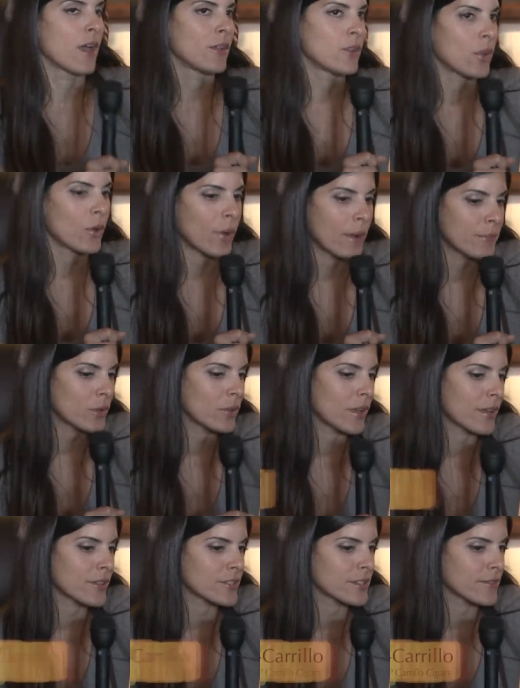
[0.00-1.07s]
No, I'm no
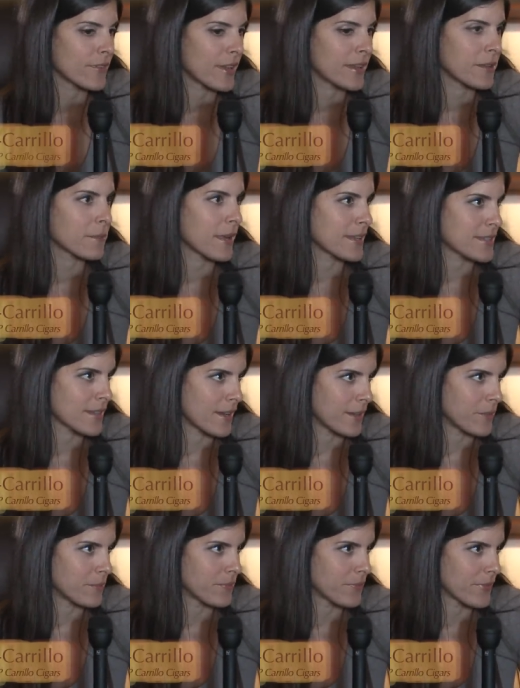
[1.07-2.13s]
longer dividing my
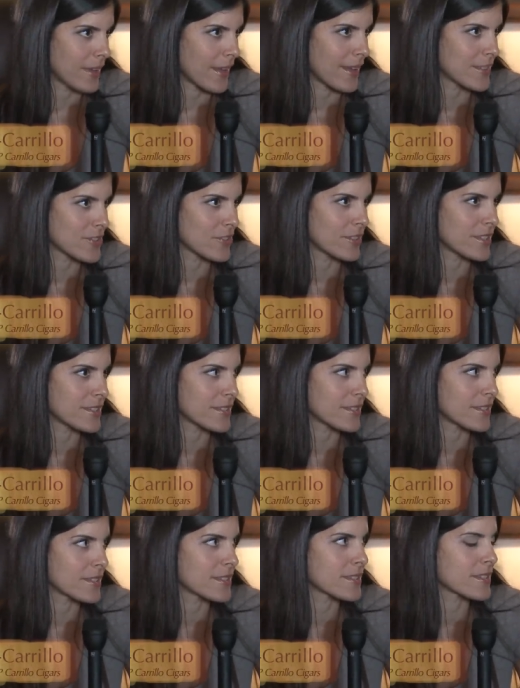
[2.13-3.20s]
time, actually, oh.
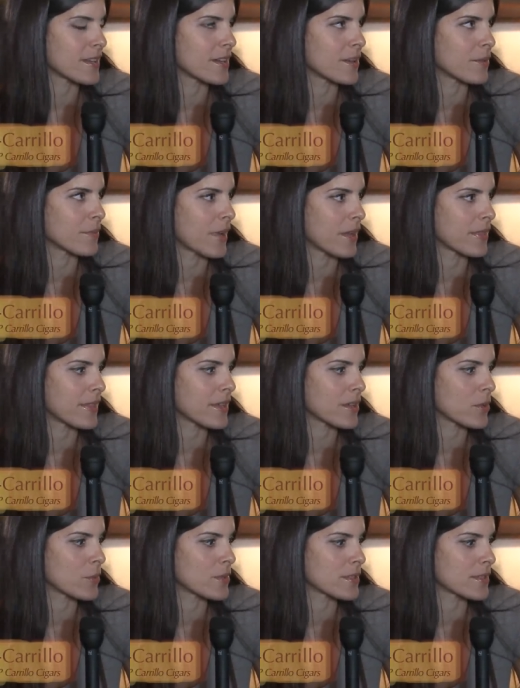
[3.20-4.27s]
since um, I think
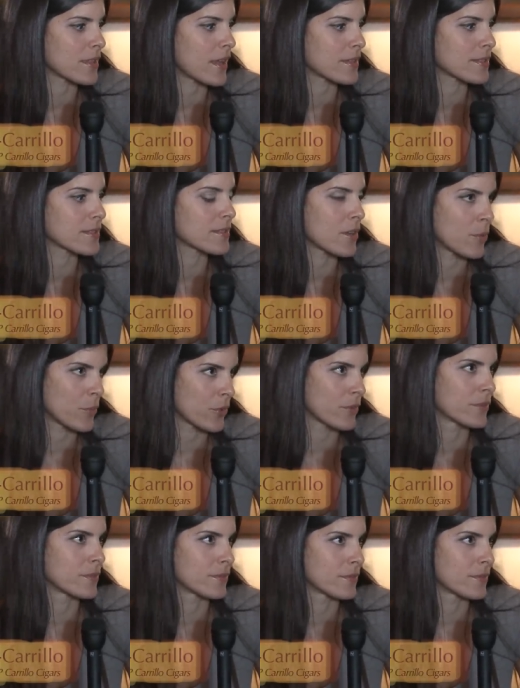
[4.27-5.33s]
it was last summer.
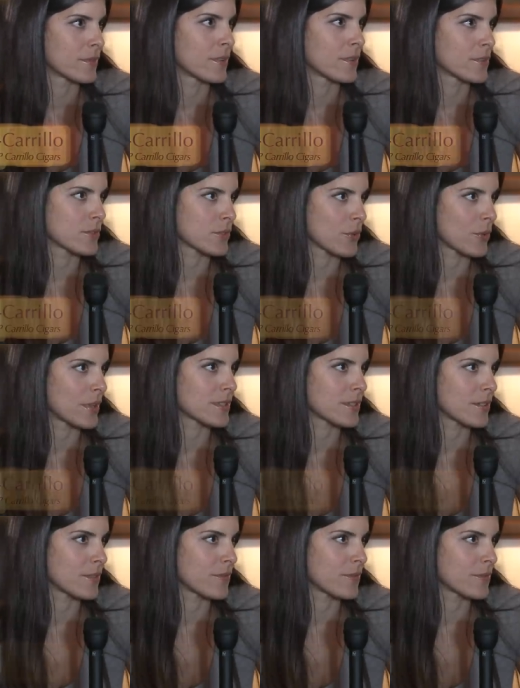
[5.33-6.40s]
So as
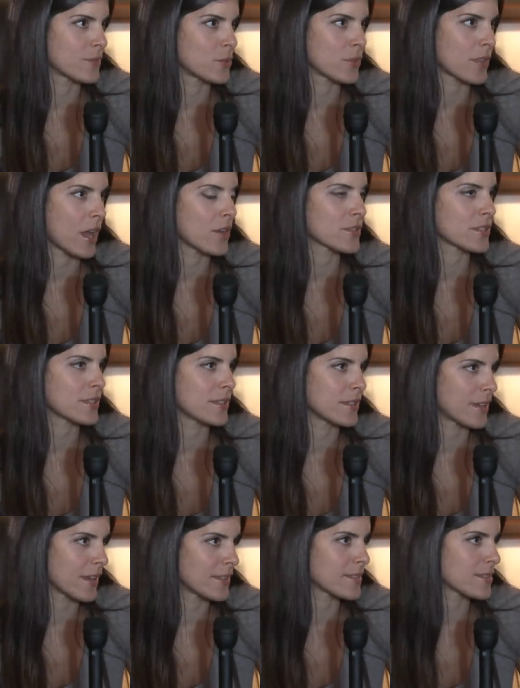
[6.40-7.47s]
of
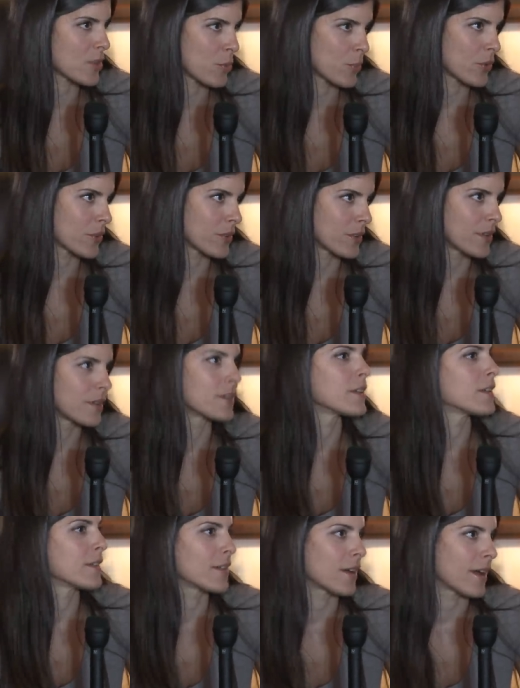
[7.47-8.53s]
2009 summer,
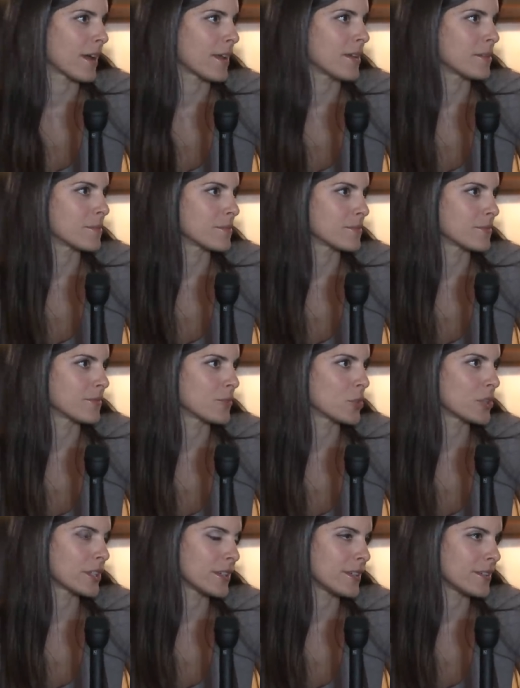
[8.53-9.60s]
I am
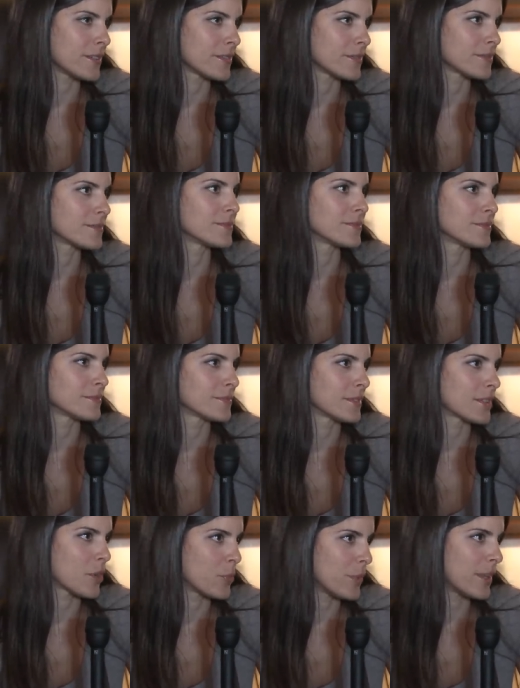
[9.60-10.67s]
fully
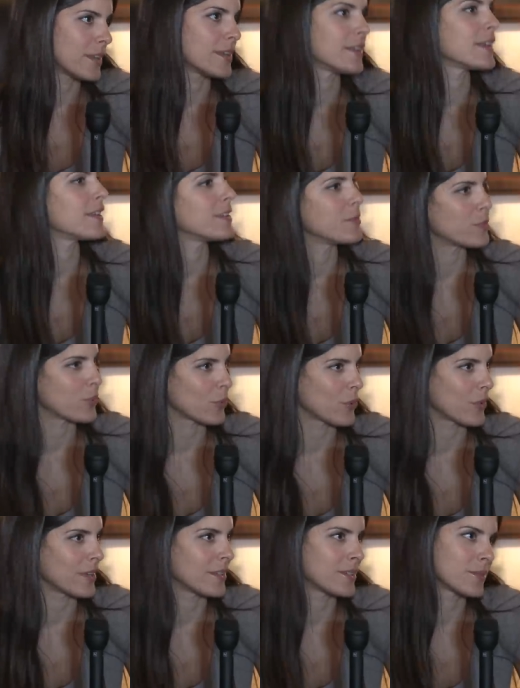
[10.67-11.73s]
committed and
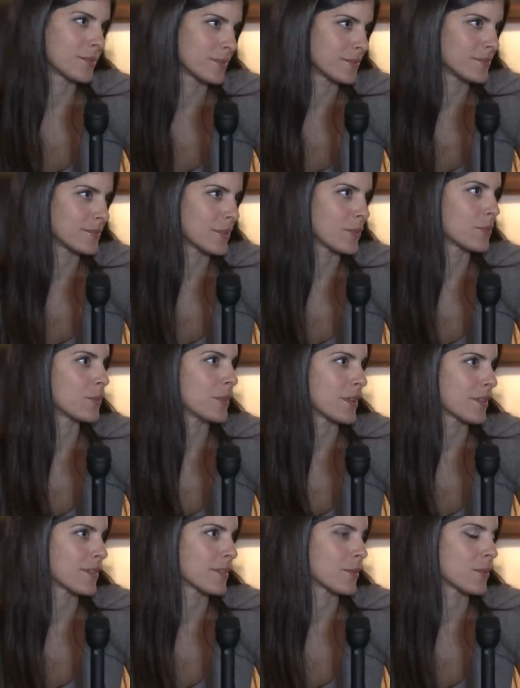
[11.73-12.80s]
employed
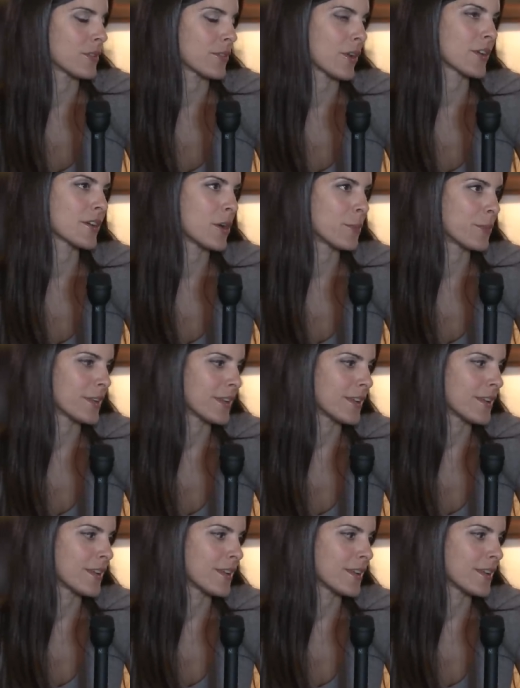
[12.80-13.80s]
with, with our company.